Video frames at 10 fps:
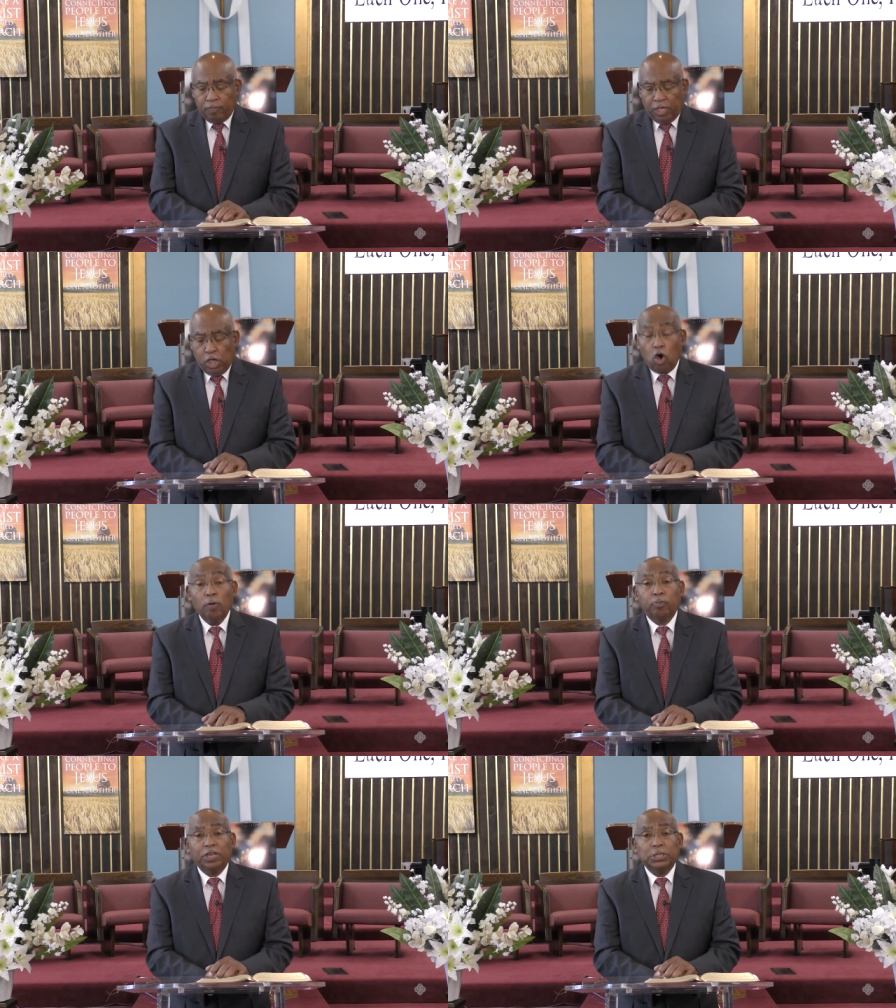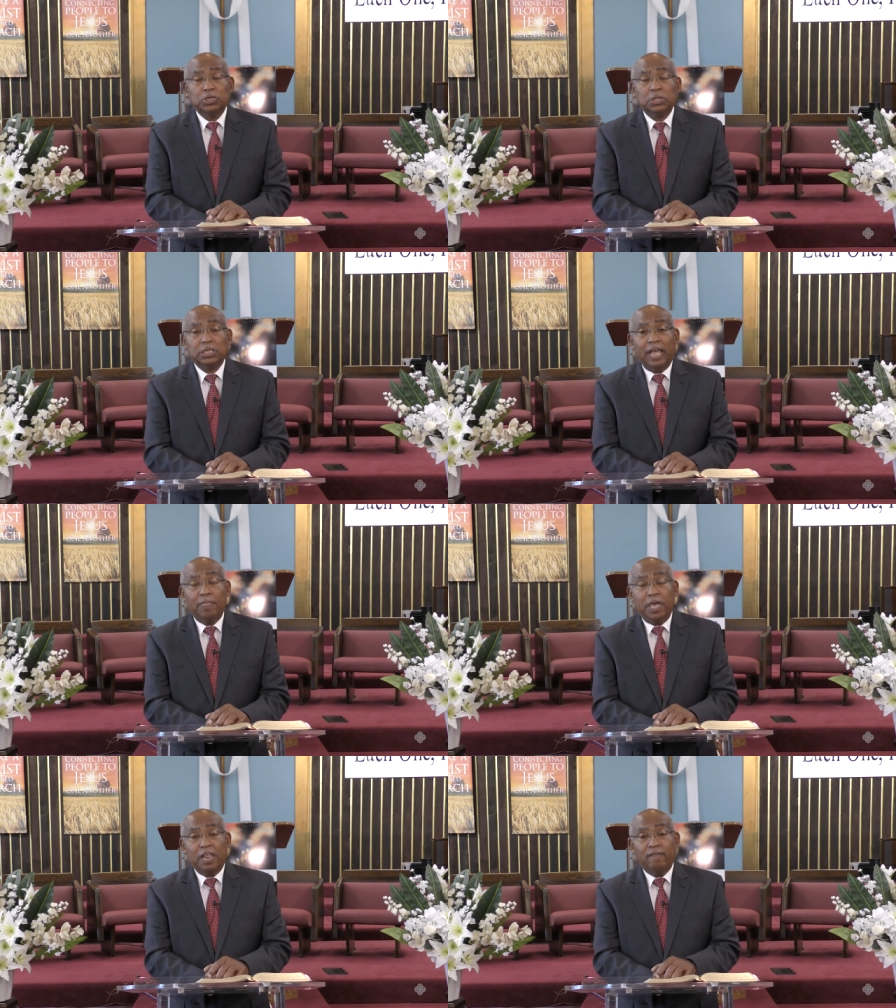The old preacher
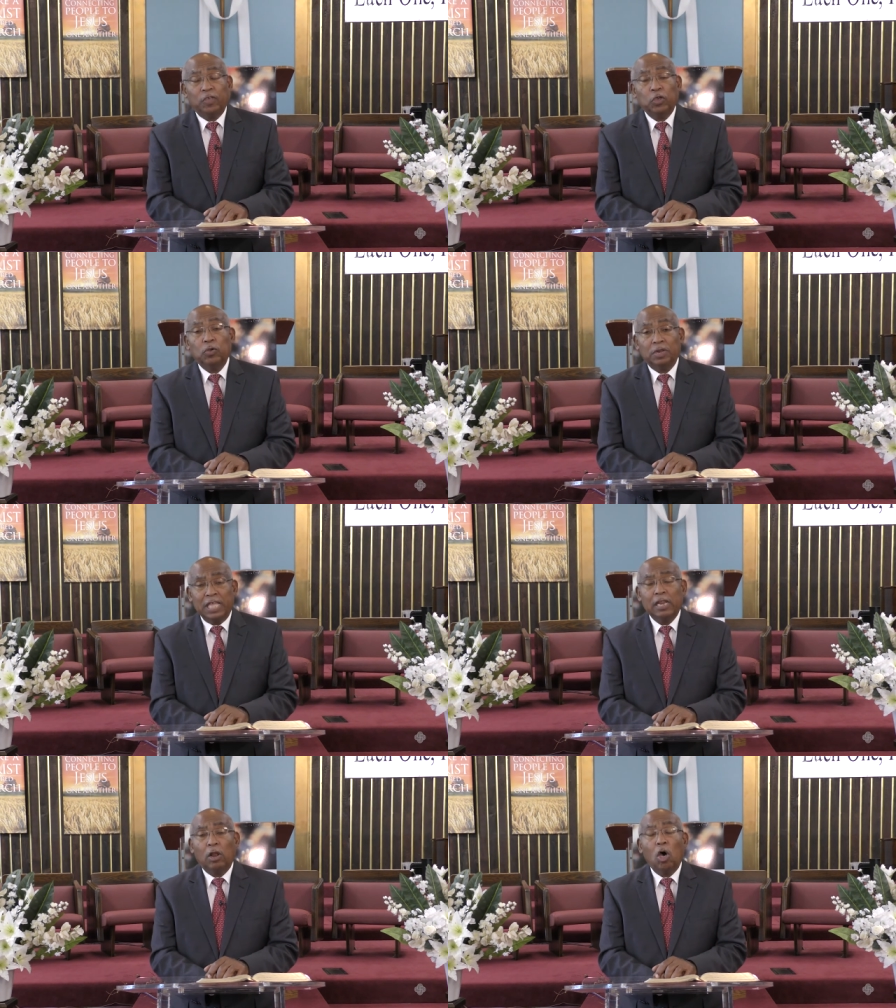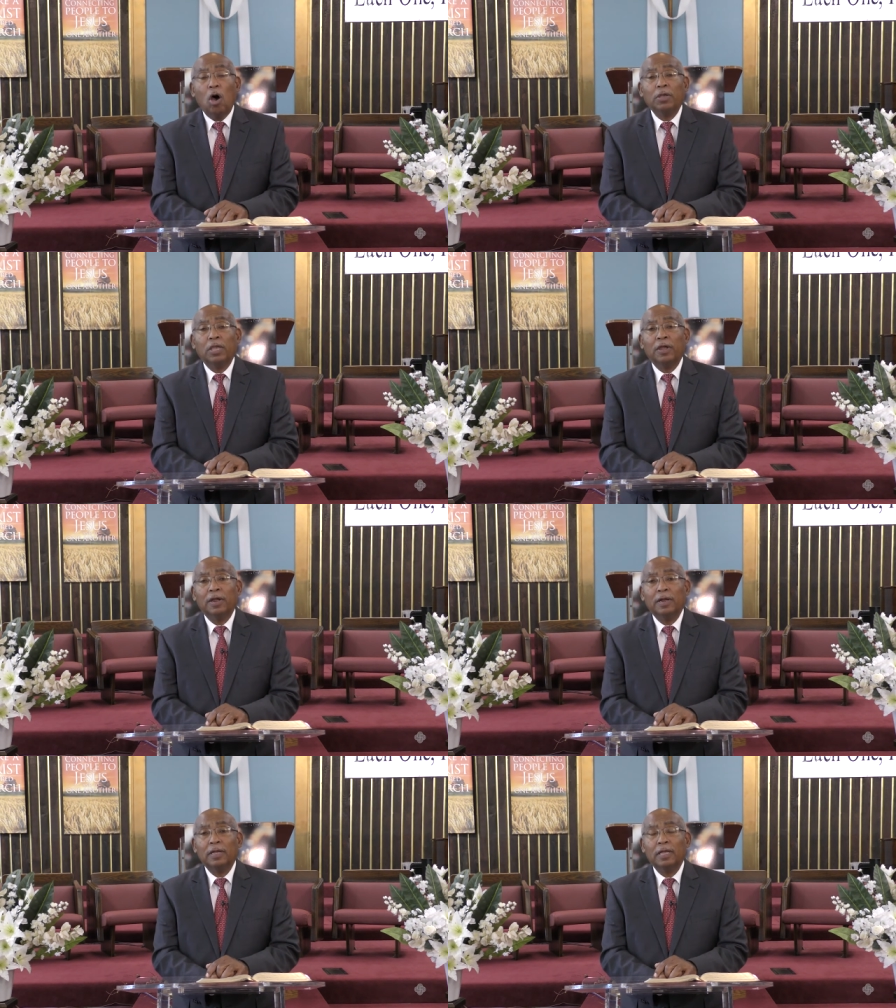said that if you need a
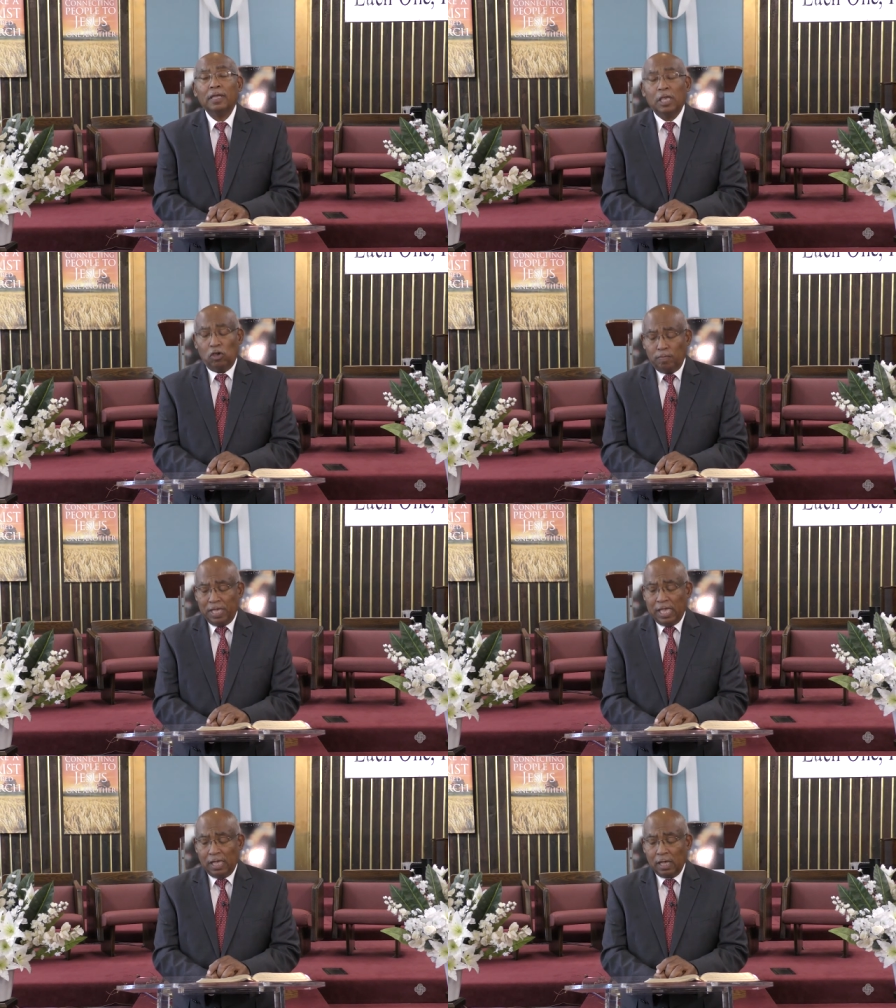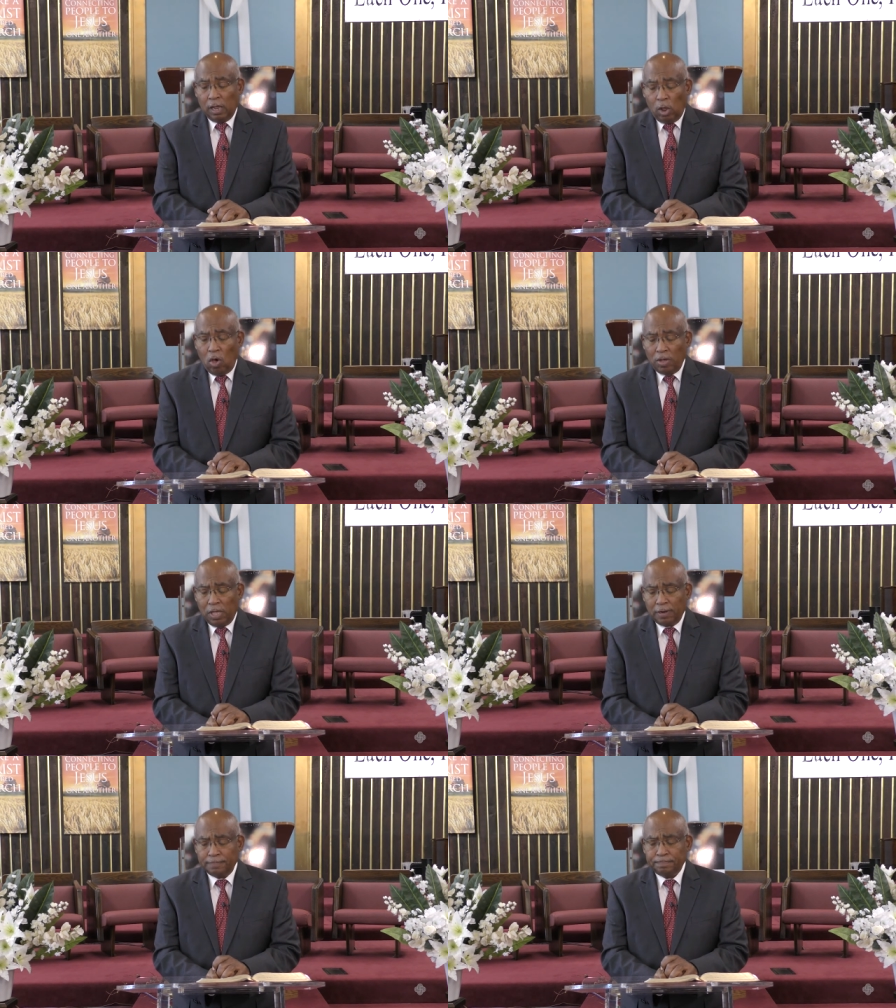lawyer, He'll be a
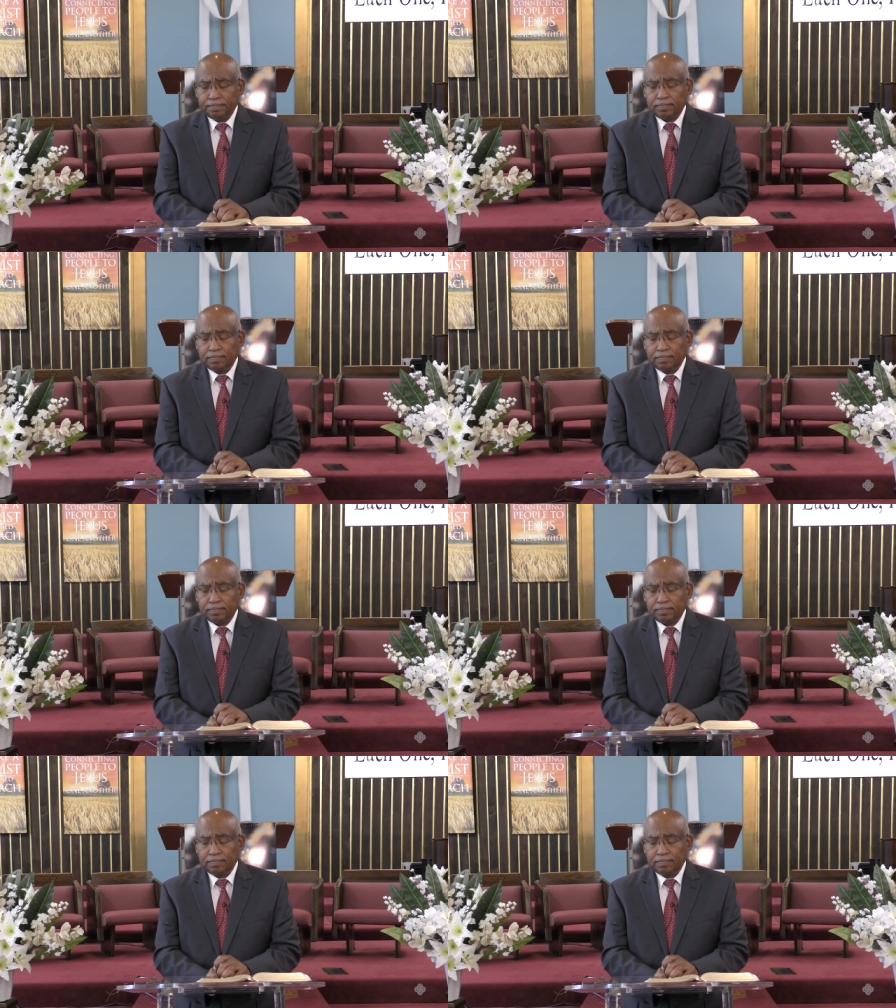lawyer.